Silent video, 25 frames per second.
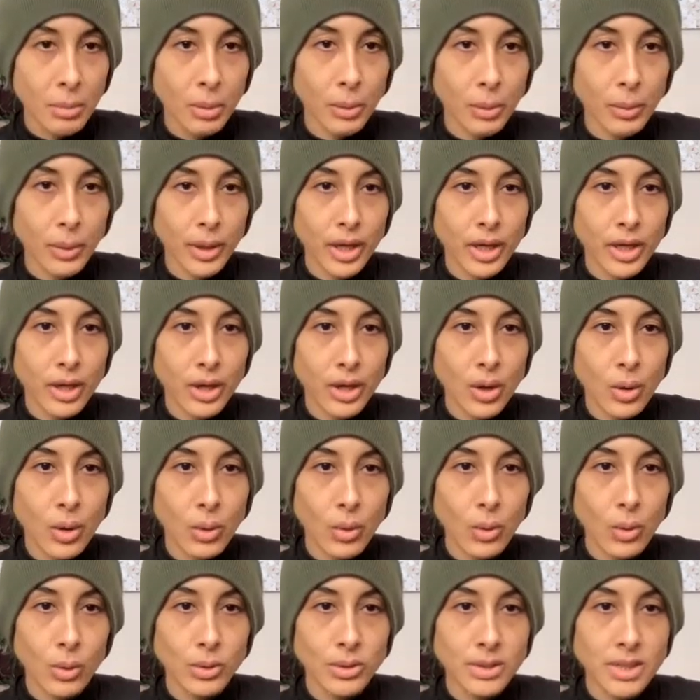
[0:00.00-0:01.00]
But we're going to
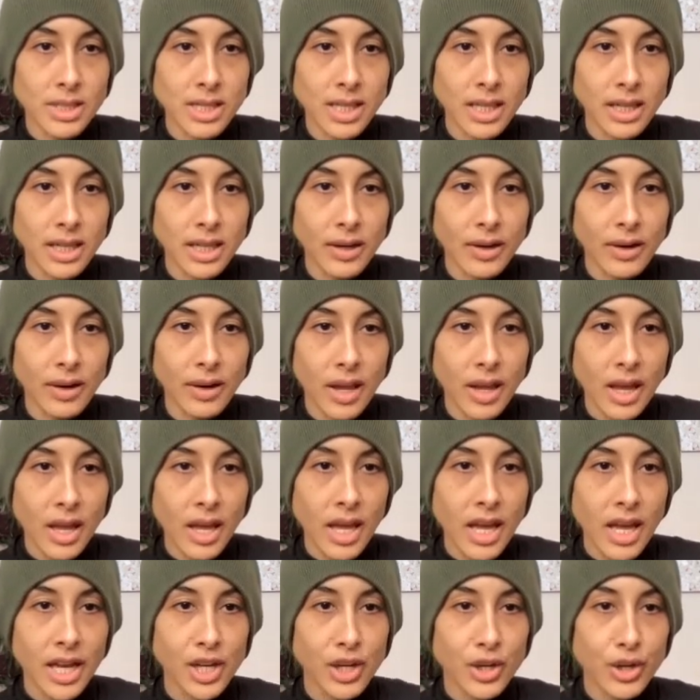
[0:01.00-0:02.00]
hold here,
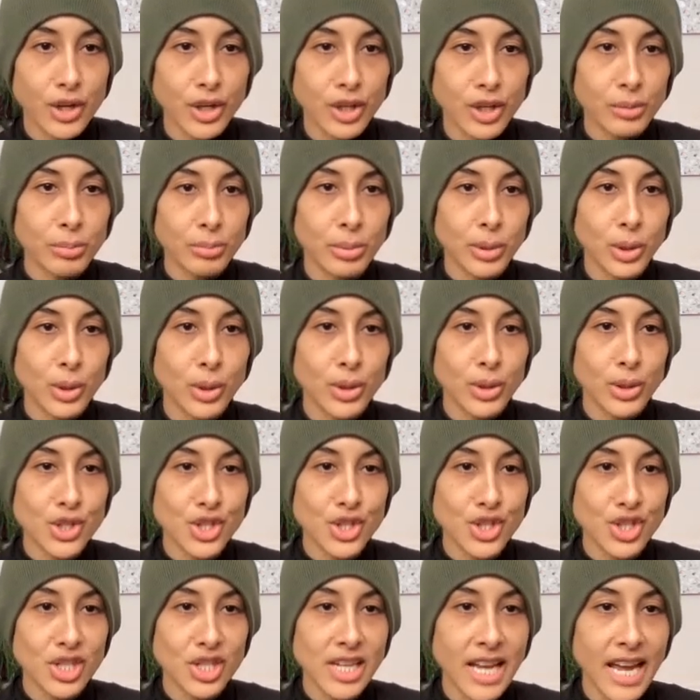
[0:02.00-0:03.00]
and you're going to
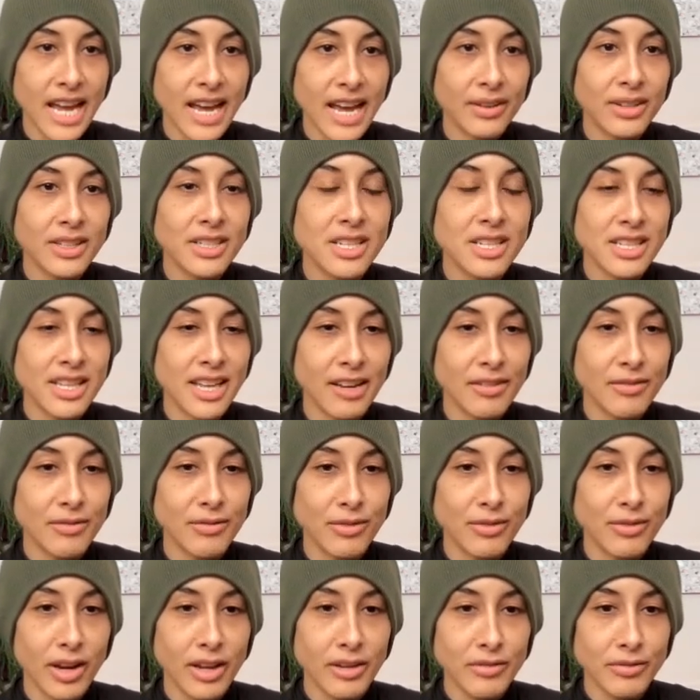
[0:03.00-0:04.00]
push down into that
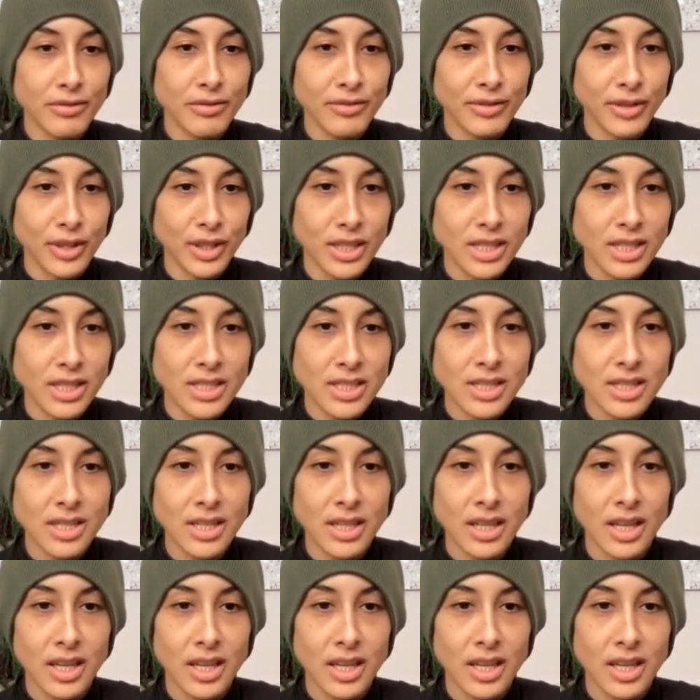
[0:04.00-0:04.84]
front foot.